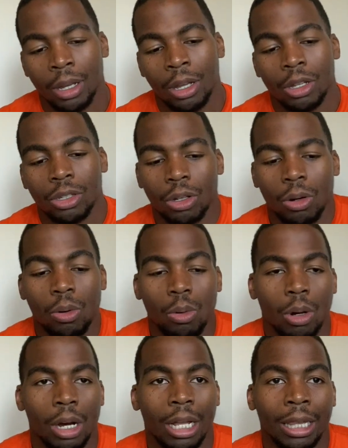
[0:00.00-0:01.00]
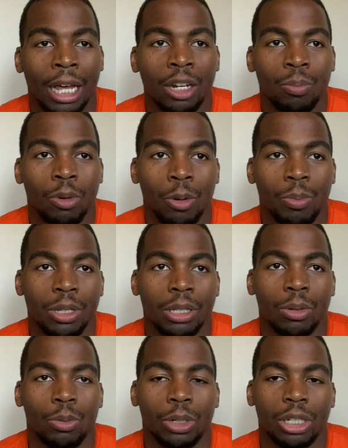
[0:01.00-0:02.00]
So a lot of purpose
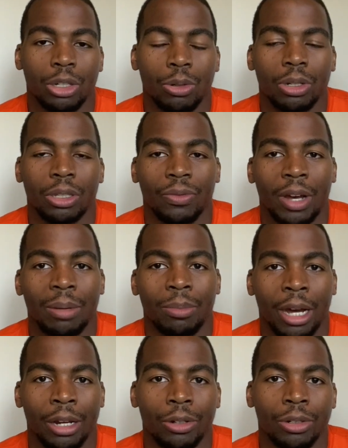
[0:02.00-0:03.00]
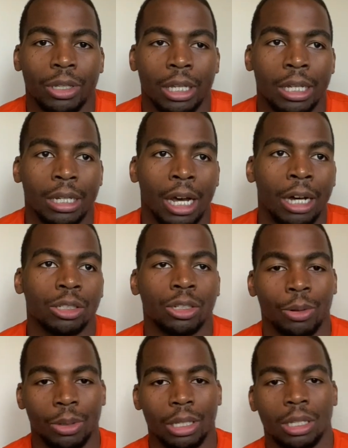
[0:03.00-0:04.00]
in which students find minors, and I'll start
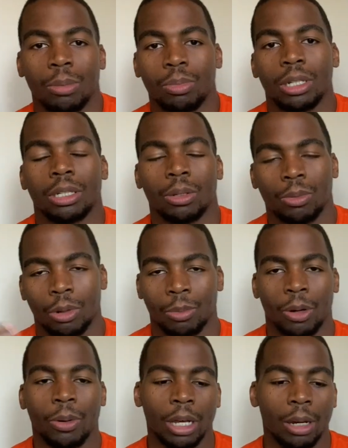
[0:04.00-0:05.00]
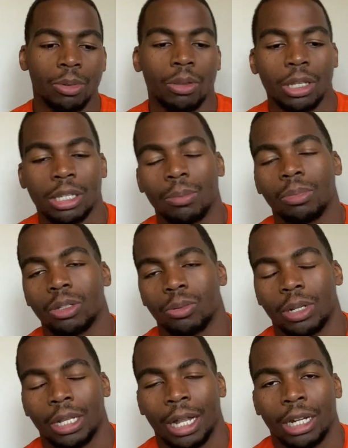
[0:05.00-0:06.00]
with the simplest and work my way up. So the simplest way
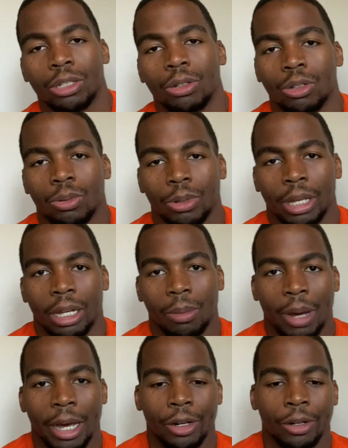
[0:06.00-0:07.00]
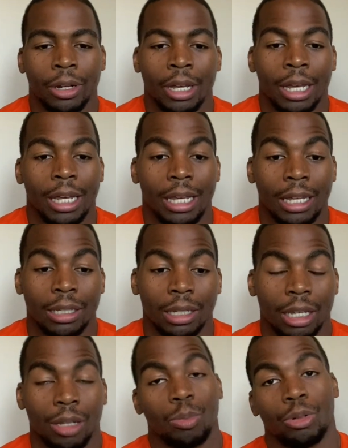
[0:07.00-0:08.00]
a lot of students will gain a minor is,
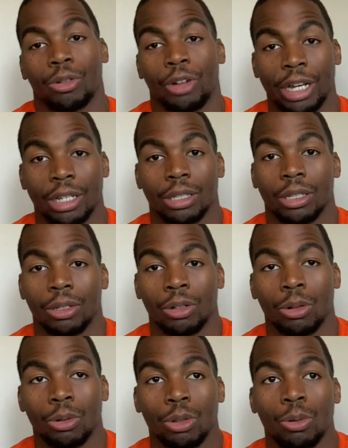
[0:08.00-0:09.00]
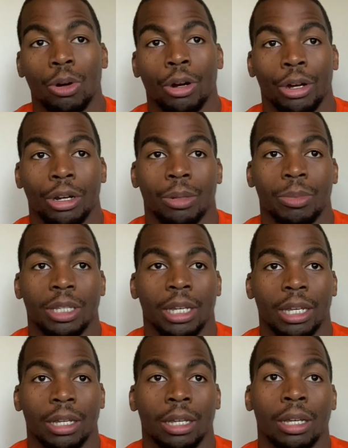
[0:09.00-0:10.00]
again, prereqs. You are going to be
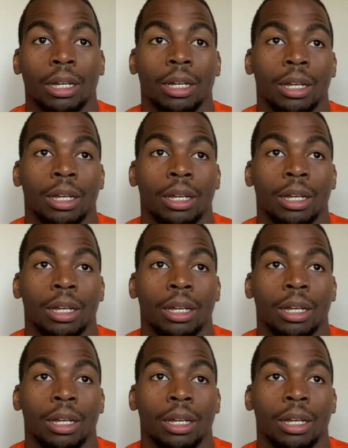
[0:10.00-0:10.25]
taking